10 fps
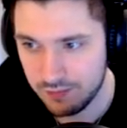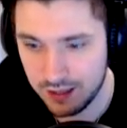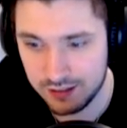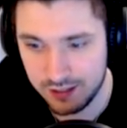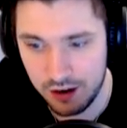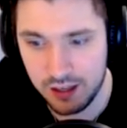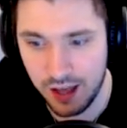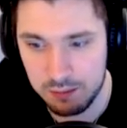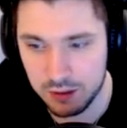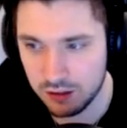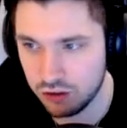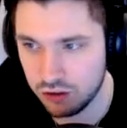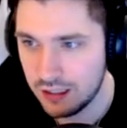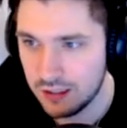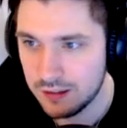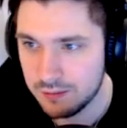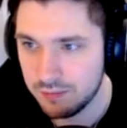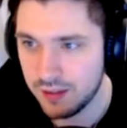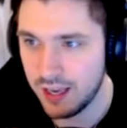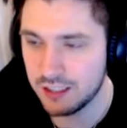I can tell you that much.
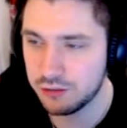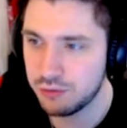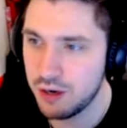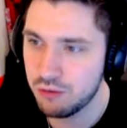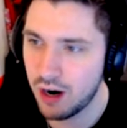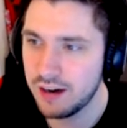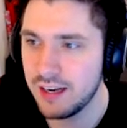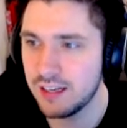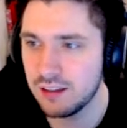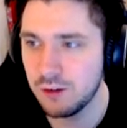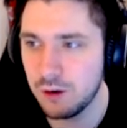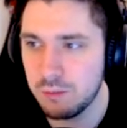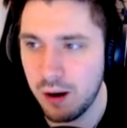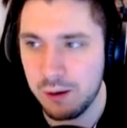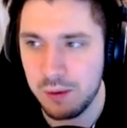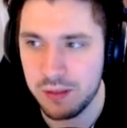Gas-free riding lawnmower